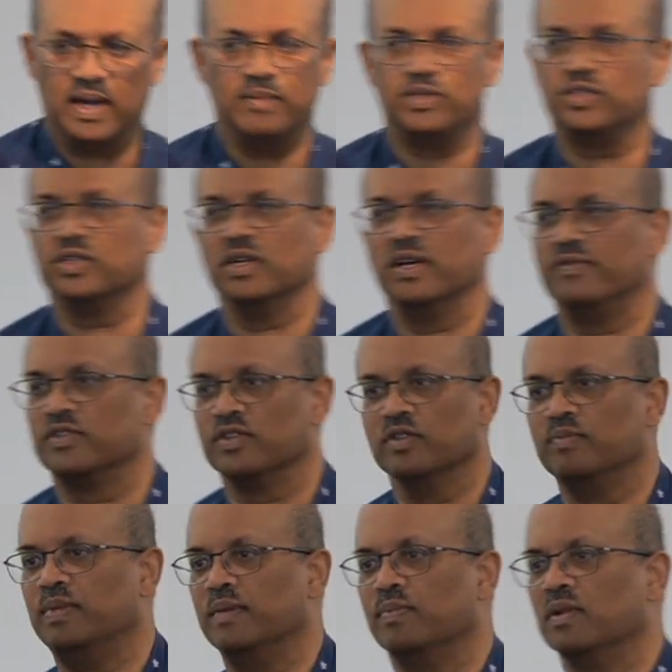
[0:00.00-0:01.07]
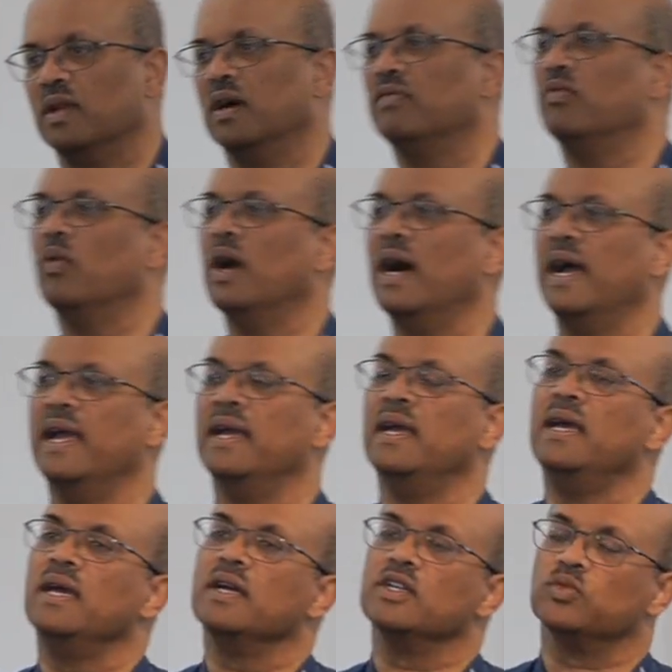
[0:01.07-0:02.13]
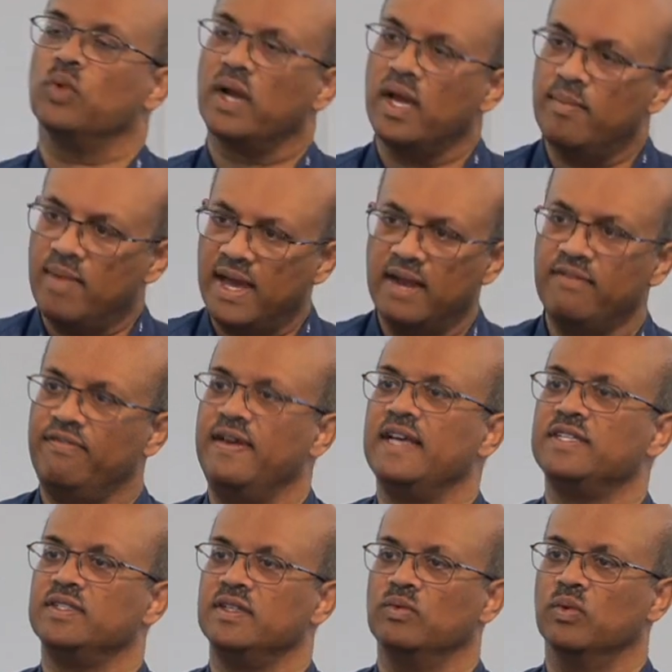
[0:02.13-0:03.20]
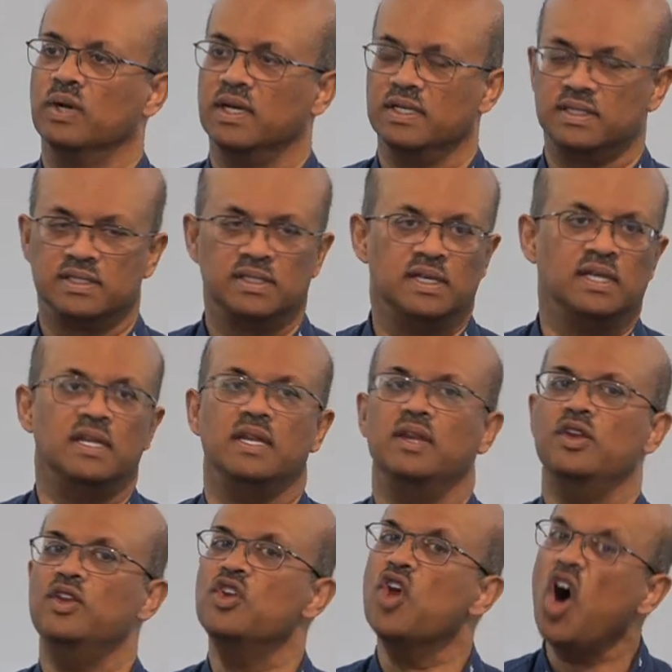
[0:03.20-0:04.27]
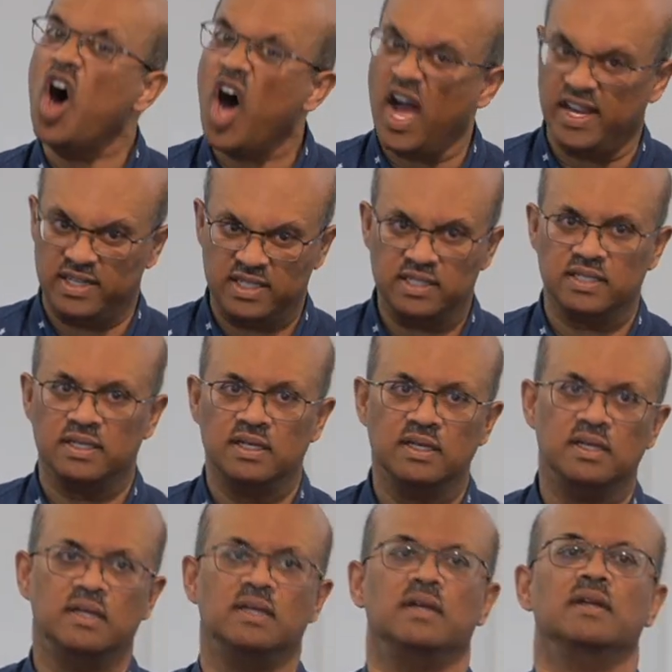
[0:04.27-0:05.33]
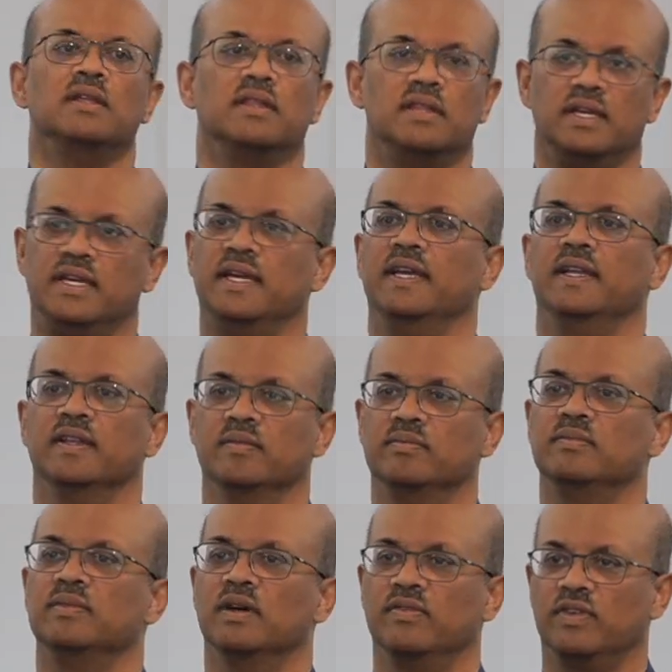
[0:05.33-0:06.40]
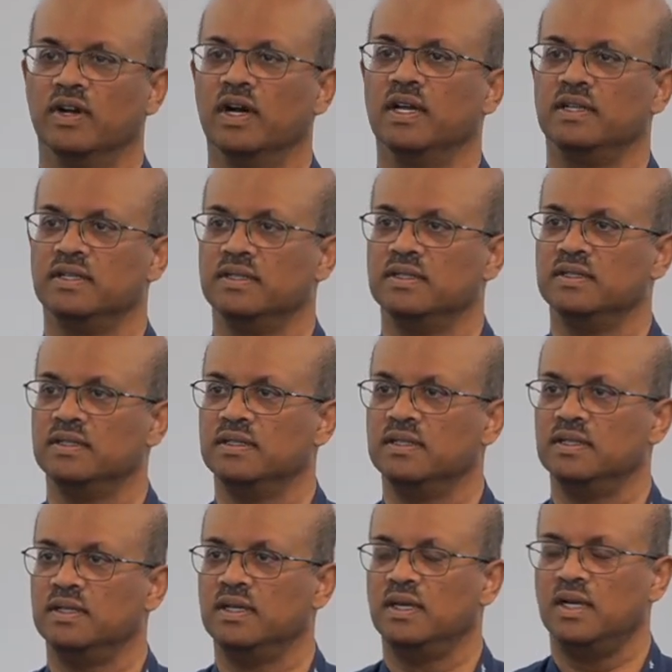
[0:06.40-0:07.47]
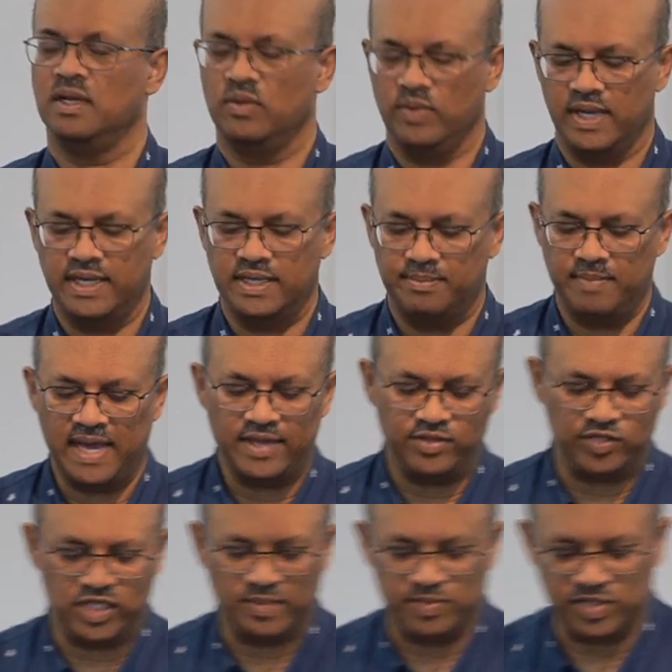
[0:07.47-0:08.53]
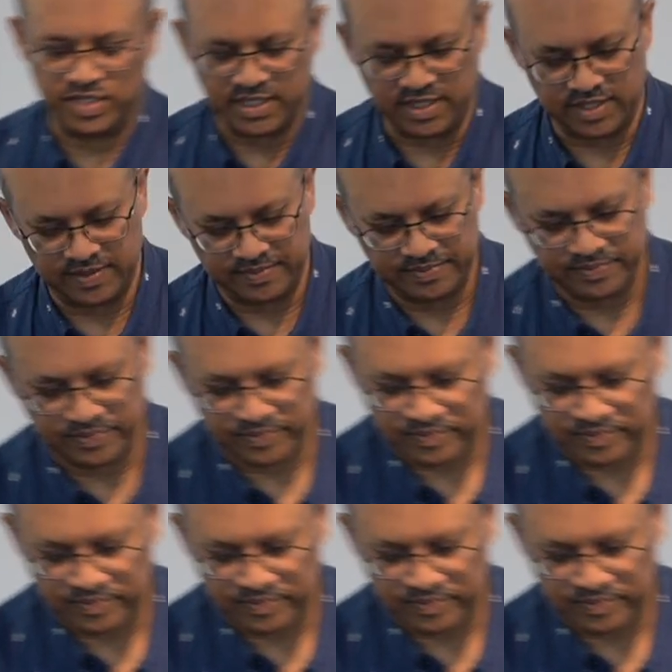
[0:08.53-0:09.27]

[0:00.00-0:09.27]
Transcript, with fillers: but I'm sure I've turned people off. Why? Because what I manifested was not the kingdom of God. We end in Matthew chapter 6.